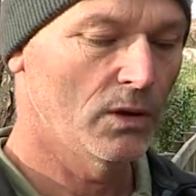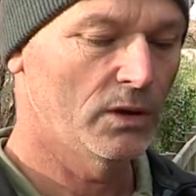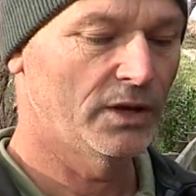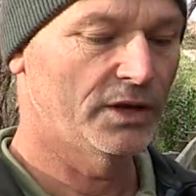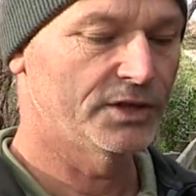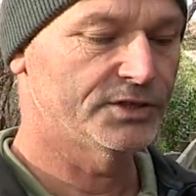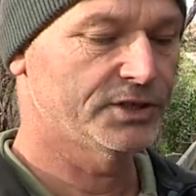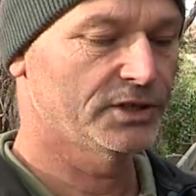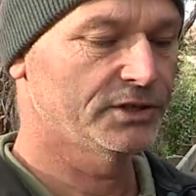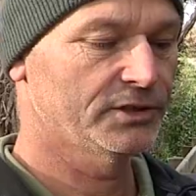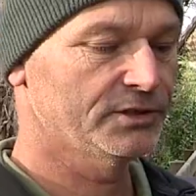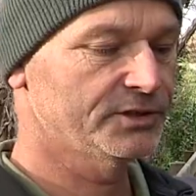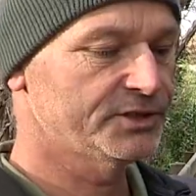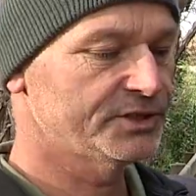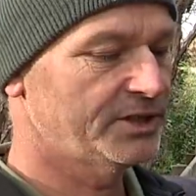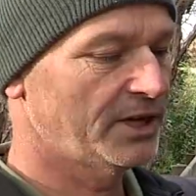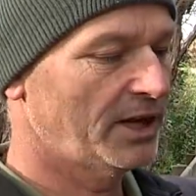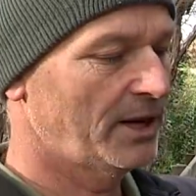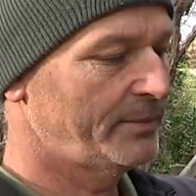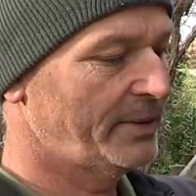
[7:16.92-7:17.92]
There's a little
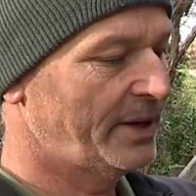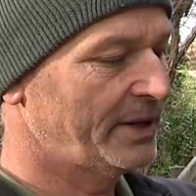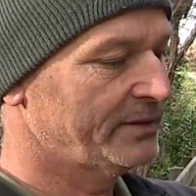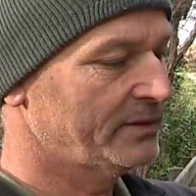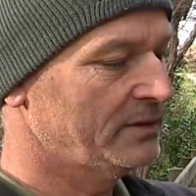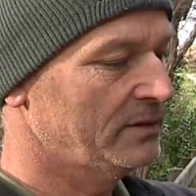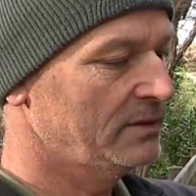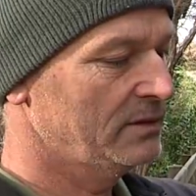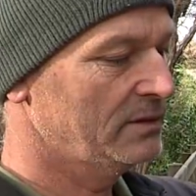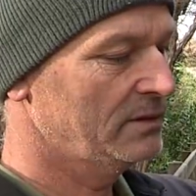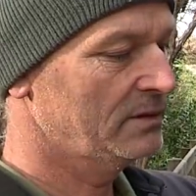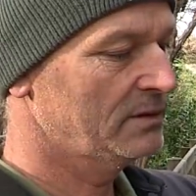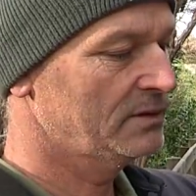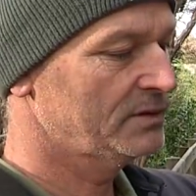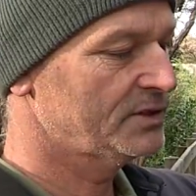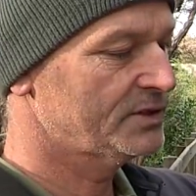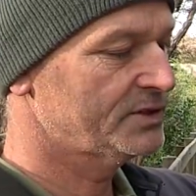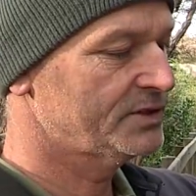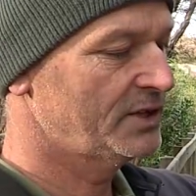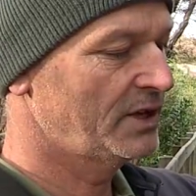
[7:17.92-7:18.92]
star button
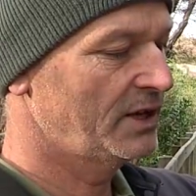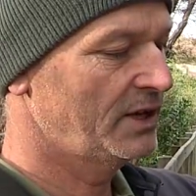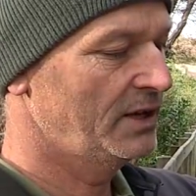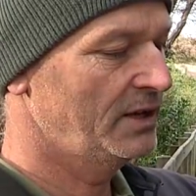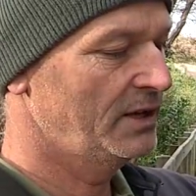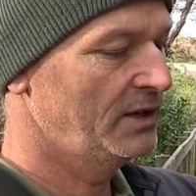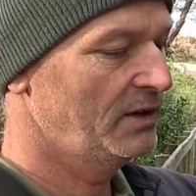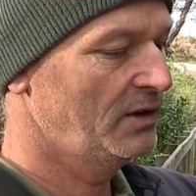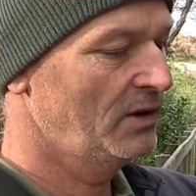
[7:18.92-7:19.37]
just there.